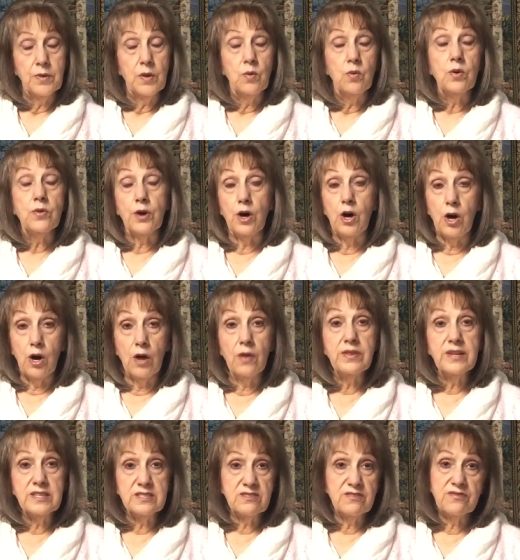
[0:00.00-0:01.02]
with all
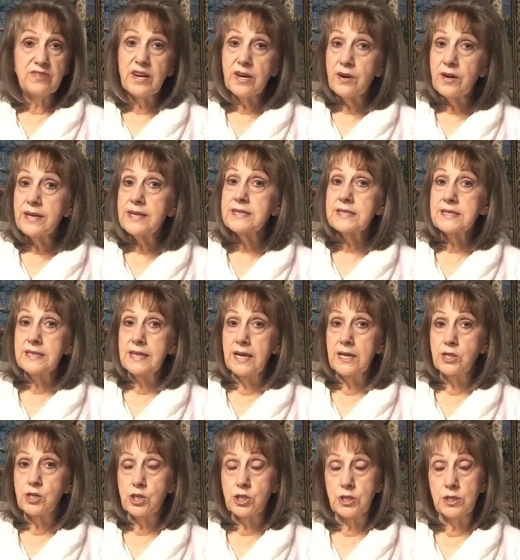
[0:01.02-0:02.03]
these various
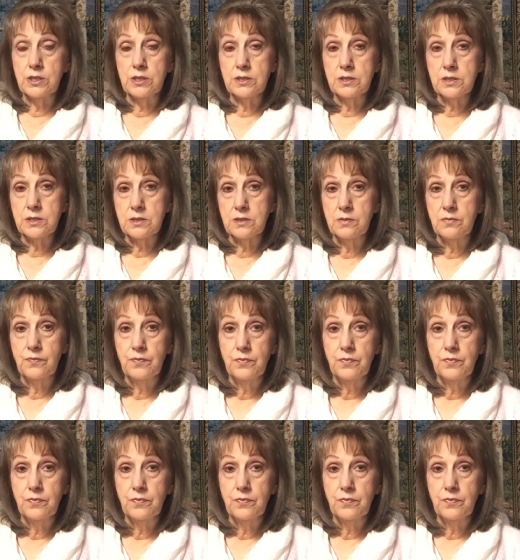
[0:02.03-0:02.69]
nations